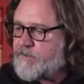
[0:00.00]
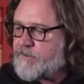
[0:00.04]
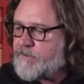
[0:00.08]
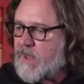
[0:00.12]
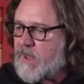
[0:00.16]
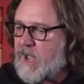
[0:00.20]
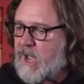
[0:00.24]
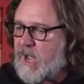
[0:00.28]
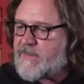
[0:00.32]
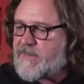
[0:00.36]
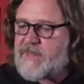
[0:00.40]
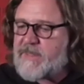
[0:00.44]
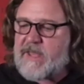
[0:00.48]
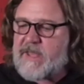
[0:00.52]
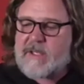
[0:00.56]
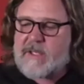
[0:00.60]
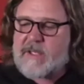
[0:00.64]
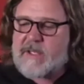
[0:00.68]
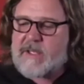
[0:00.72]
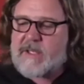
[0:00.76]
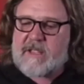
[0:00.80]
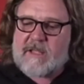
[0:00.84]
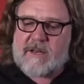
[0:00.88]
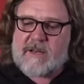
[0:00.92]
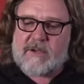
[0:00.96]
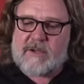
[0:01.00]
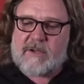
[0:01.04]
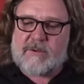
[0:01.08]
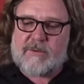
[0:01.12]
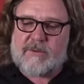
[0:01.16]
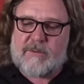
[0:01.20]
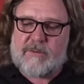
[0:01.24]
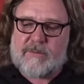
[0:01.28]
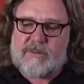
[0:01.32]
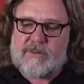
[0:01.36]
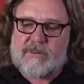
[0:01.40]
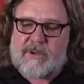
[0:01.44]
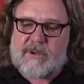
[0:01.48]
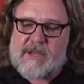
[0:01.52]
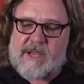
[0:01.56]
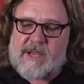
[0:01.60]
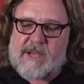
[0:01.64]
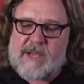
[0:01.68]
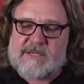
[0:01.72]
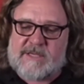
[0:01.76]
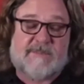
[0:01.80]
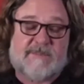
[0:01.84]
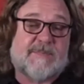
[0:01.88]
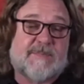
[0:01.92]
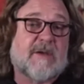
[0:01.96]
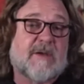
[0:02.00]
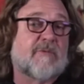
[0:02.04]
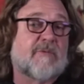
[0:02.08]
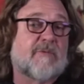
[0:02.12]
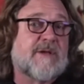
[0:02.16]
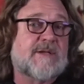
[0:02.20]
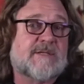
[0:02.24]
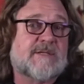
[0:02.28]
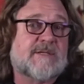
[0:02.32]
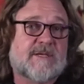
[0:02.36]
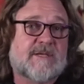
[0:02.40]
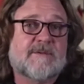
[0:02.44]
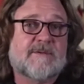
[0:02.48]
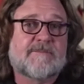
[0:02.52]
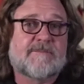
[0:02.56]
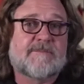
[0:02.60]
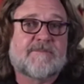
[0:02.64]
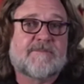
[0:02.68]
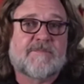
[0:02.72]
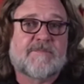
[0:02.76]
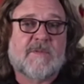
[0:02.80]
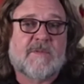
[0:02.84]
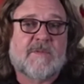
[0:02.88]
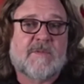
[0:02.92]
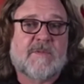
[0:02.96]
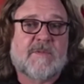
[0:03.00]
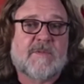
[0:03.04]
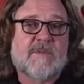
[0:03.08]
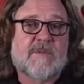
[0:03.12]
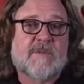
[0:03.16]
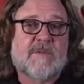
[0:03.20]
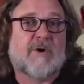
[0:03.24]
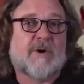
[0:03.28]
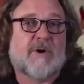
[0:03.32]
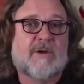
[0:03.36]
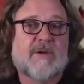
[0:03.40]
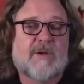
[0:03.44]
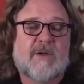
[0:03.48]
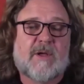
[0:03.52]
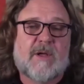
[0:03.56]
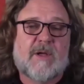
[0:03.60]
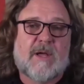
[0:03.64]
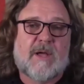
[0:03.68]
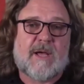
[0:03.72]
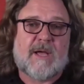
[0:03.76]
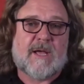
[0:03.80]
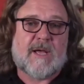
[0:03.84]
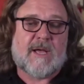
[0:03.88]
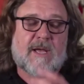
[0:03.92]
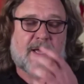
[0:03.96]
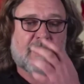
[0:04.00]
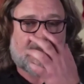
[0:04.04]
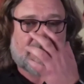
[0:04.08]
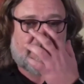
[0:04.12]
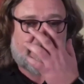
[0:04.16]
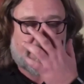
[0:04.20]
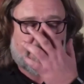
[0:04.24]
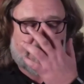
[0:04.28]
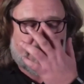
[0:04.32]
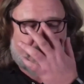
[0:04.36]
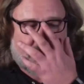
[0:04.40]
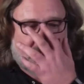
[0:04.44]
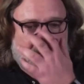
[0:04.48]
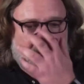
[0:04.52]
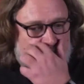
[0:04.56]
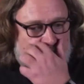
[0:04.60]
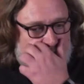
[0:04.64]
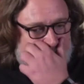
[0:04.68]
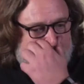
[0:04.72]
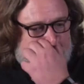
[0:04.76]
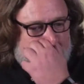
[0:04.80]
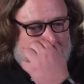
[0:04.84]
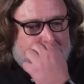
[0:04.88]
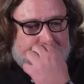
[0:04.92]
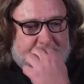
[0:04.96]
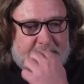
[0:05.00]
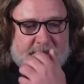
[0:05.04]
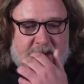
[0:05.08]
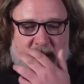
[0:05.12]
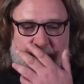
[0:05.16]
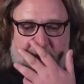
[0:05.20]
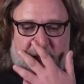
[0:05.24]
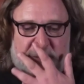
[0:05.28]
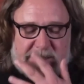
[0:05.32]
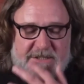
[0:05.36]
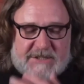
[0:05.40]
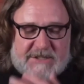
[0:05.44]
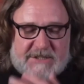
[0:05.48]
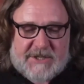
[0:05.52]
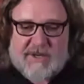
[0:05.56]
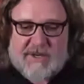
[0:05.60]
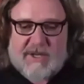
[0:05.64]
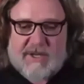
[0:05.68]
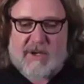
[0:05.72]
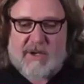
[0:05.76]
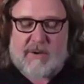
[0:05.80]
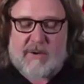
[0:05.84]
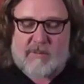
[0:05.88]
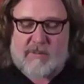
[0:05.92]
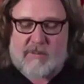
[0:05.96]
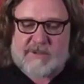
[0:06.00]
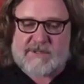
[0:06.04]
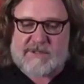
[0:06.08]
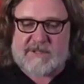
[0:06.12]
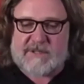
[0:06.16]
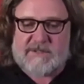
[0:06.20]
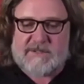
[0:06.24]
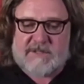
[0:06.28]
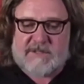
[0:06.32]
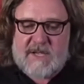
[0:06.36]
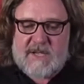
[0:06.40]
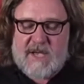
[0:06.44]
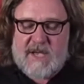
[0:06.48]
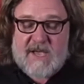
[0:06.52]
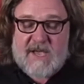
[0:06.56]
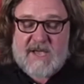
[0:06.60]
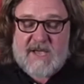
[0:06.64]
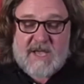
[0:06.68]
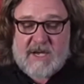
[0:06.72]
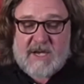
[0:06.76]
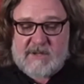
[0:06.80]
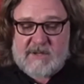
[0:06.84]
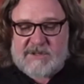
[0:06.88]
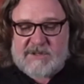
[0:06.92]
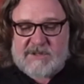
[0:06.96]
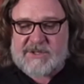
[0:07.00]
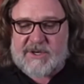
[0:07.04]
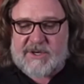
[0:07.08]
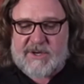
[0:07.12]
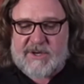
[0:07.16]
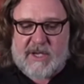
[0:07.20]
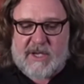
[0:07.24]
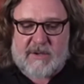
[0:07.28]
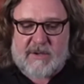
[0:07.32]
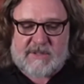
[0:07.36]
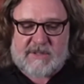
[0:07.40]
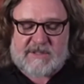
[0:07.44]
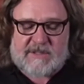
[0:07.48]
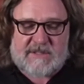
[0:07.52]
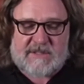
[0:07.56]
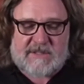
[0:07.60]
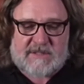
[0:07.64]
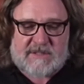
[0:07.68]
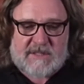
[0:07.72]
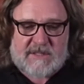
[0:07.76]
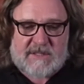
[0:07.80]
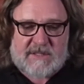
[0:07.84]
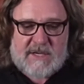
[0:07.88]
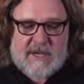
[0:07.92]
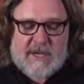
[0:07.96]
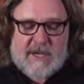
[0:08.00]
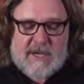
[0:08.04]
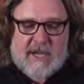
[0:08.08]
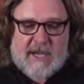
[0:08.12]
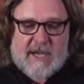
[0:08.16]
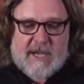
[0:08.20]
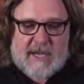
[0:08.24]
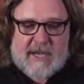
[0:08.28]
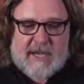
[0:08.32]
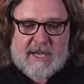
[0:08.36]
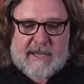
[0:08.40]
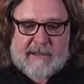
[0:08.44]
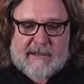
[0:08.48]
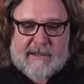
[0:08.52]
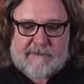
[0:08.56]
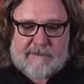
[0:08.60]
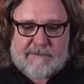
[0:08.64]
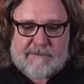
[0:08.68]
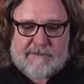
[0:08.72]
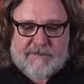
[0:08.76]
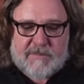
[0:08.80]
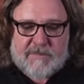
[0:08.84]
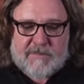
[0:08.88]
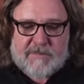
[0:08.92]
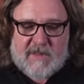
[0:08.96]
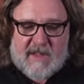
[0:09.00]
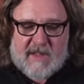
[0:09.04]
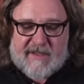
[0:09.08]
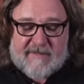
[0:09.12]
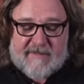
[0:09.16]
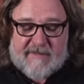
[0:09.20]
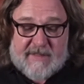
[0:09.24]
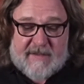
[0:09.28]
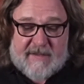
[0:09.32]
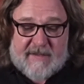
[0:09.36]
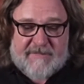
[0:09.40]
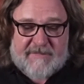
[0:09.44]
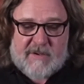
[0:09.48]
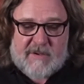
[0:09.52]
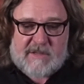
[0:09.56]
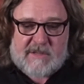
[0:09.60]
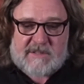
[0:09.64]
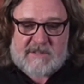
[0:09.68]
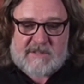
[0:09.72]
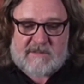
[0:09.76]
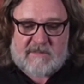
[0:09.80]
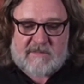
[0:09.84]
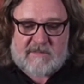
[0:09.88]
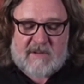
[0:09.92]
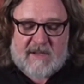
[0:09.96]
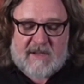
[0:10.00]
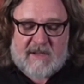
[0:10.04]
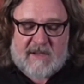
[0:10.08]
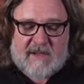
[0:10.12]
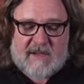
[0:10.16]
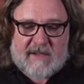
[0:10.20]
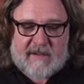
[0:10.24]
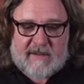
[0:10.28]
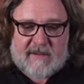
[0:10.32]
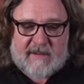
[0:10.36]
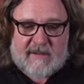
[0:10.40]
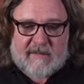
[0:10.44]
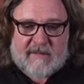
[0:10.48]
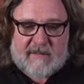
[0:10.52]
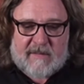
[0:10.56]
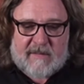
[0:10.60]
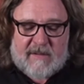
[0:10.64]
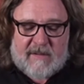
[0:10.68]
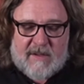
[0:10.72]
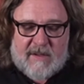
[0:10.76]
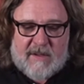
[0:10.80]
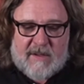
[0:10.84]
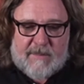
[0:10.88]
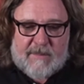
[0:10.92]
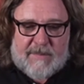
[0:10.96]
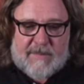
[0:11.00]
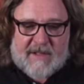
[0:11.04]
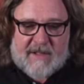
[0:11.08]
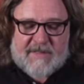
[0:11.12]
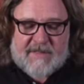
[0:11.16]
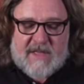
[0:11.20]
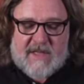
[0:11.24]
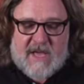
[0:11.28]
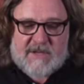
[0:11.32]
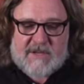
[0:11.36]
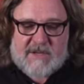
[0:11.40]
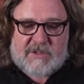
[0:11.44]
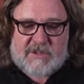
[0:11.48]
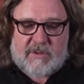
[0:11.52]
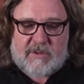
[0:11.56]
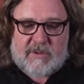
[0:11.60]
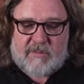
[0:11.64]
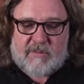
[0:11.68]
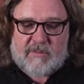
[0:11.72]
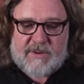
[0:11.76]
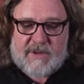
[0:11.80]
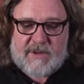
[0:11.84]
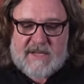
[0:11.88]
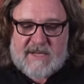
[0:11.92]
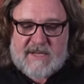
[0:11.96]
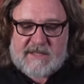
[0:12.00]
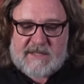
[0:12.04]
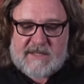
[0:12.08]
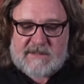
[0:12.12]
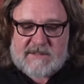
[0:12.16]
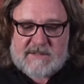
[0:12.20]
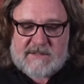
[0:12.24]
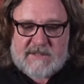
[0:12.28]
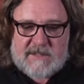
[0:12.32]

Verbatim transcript: I think you know it's a big risk for sure, um, and I think that the studio, which is a young studio, this is um, their their first uh, big theatrical release.